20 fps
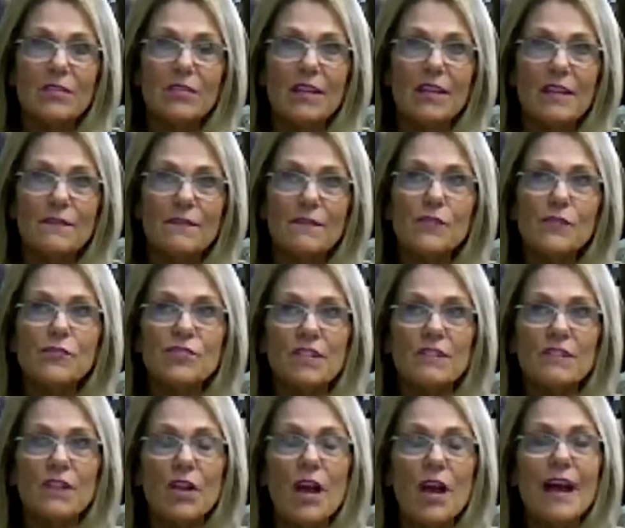okay first
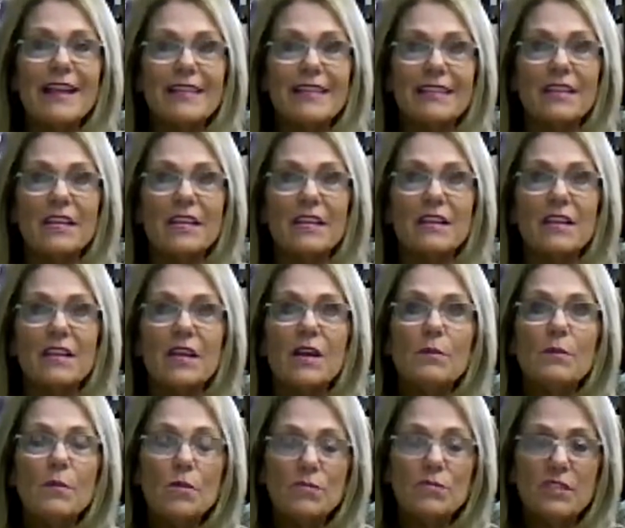of all i think
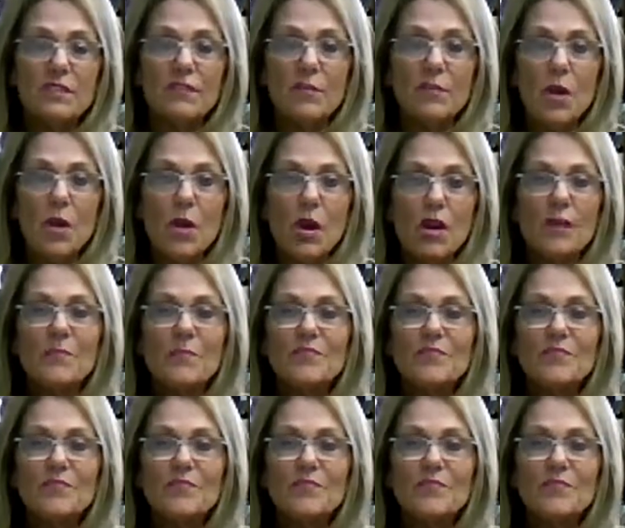most of them are